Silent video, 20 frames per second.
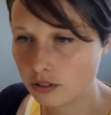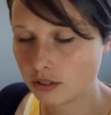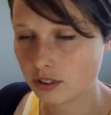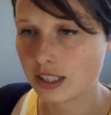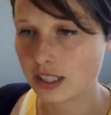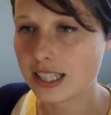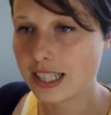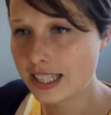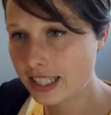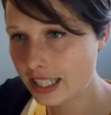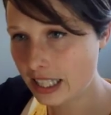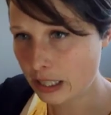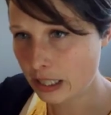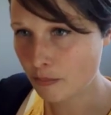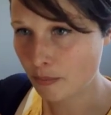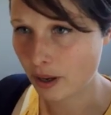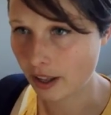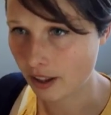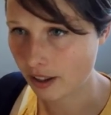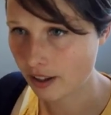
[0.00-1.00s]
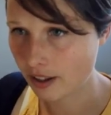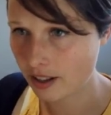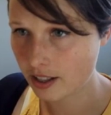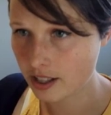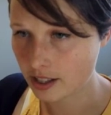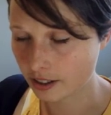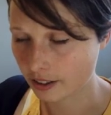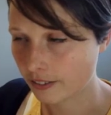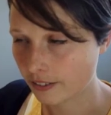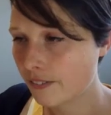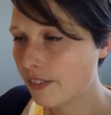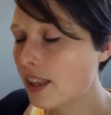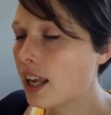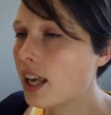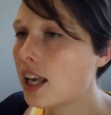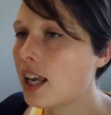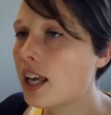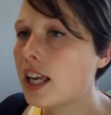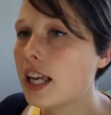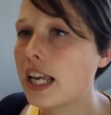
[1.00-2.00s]
schema here.
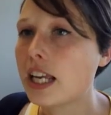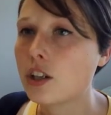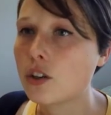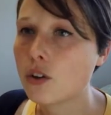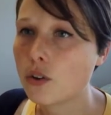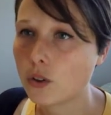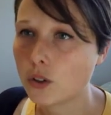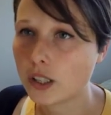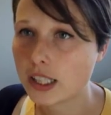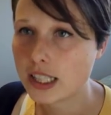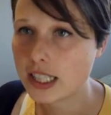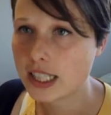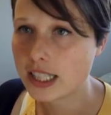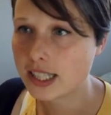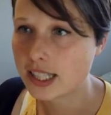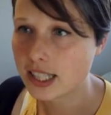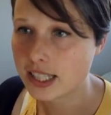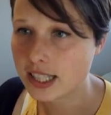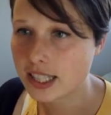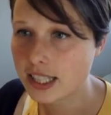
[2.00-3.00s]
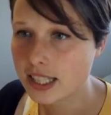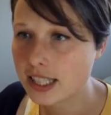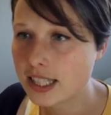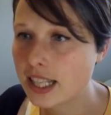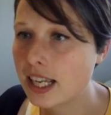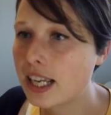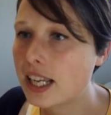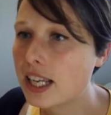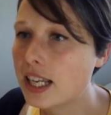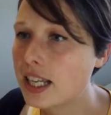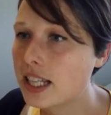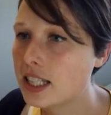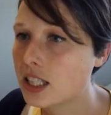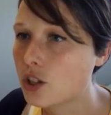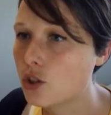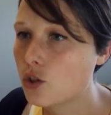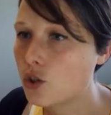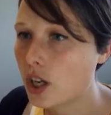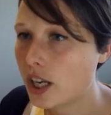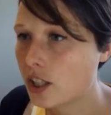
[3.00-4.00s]
In chronic diseases, he
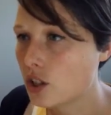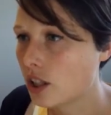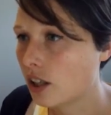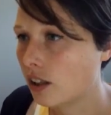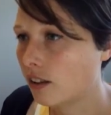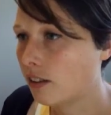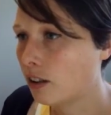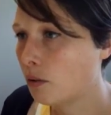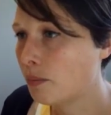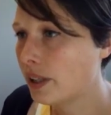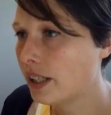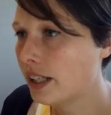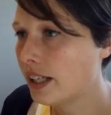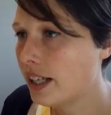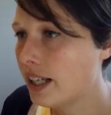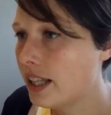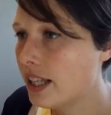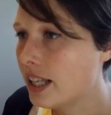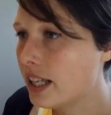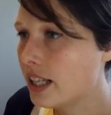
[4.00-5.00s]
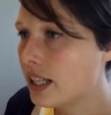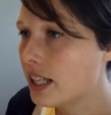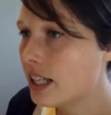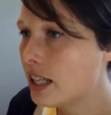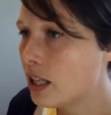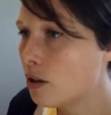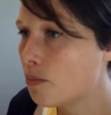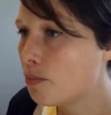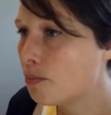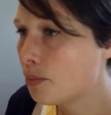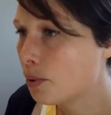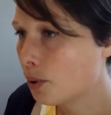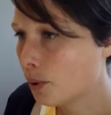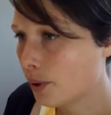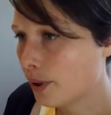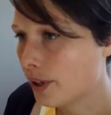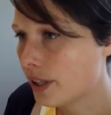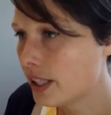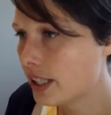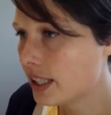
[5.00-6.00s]
does change it a little bit in that he
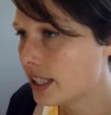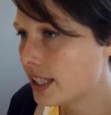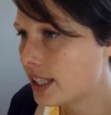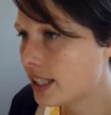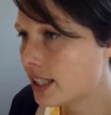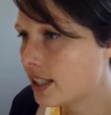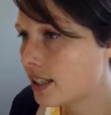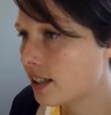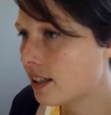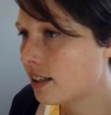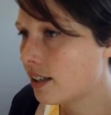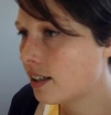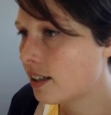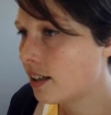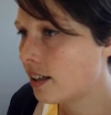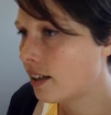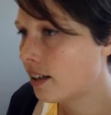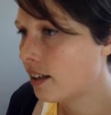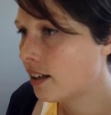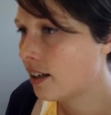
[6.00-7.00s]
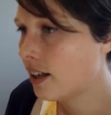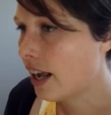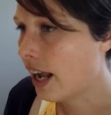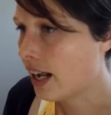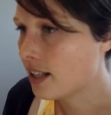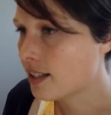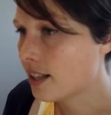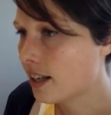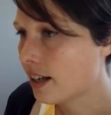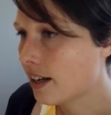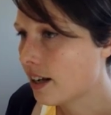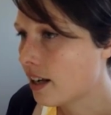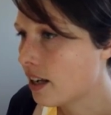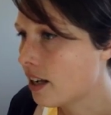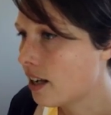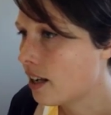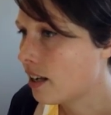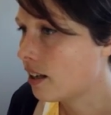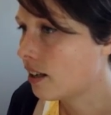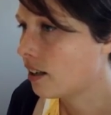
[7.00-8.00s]
puts
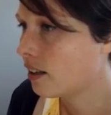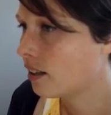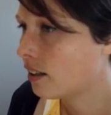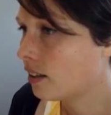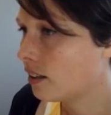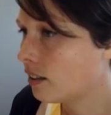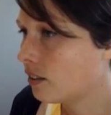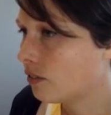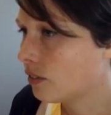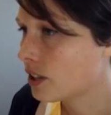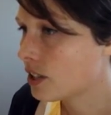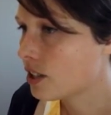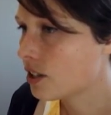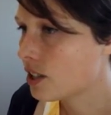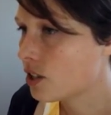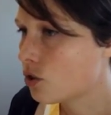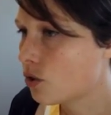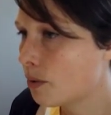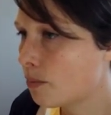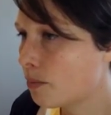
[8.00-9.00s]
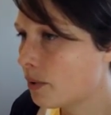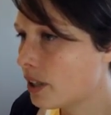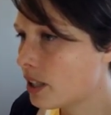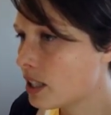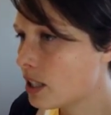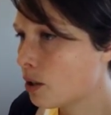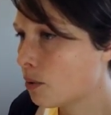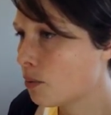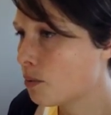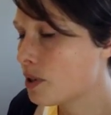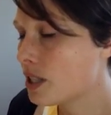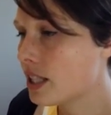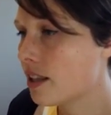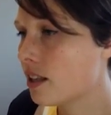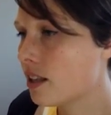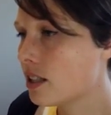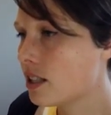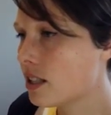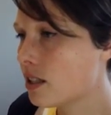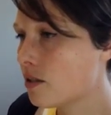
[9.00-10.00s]
anxiety, restless trembling, disturbance of
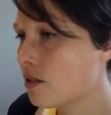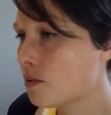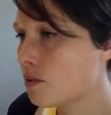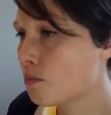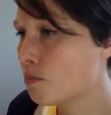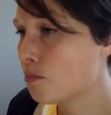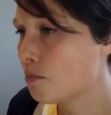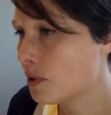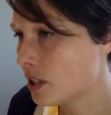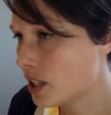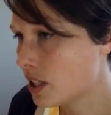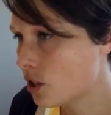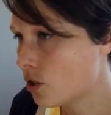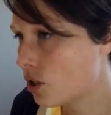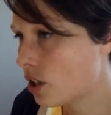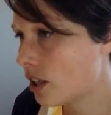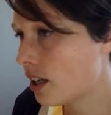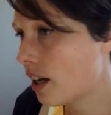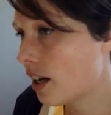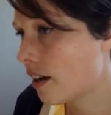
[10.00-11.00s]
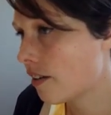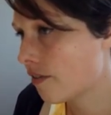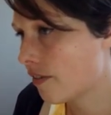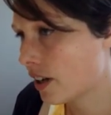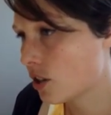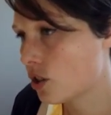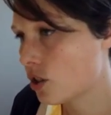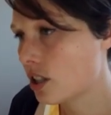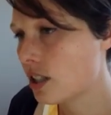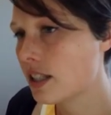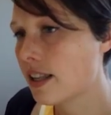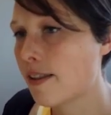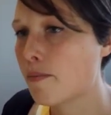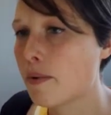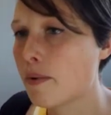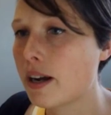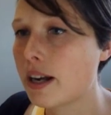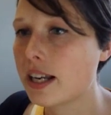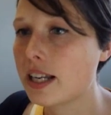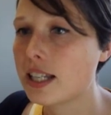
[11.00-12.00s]
the disposition, affections of the
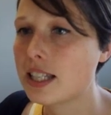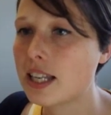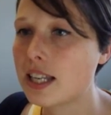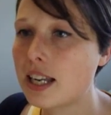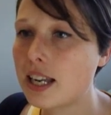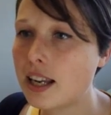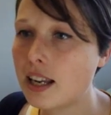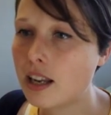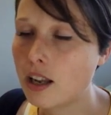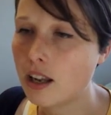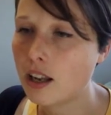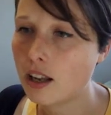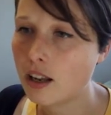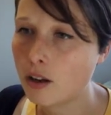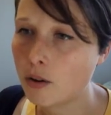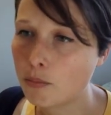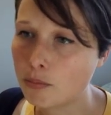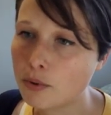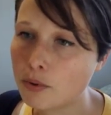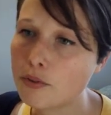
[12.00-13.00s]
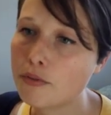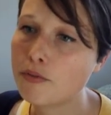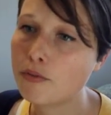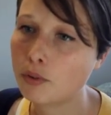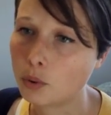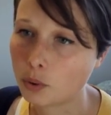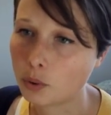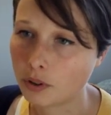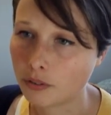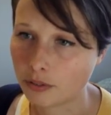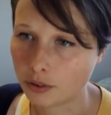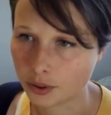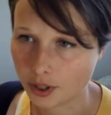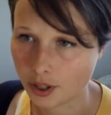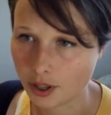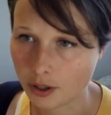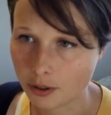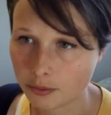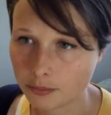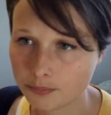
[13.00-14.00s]
mind before
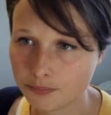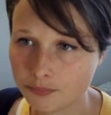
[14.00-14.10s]
vertigo.